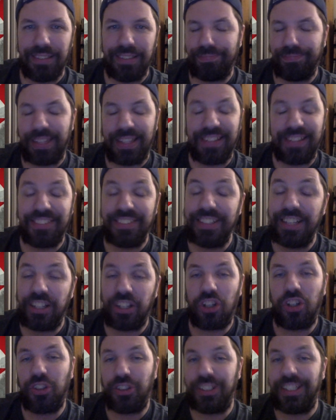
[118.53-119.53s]
And it's not
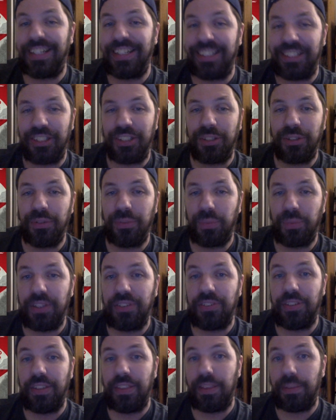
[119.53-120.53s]
all dire. We
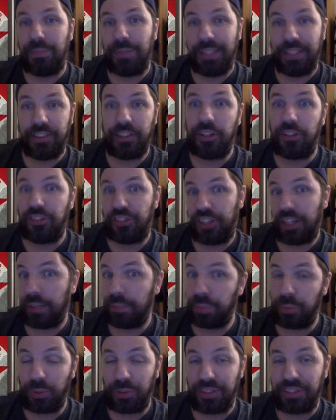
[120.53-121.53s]
see them hit their
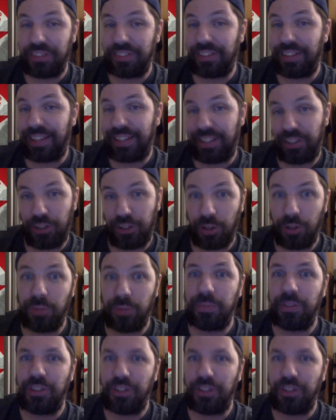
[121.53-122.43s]
checkpoints, like at homes and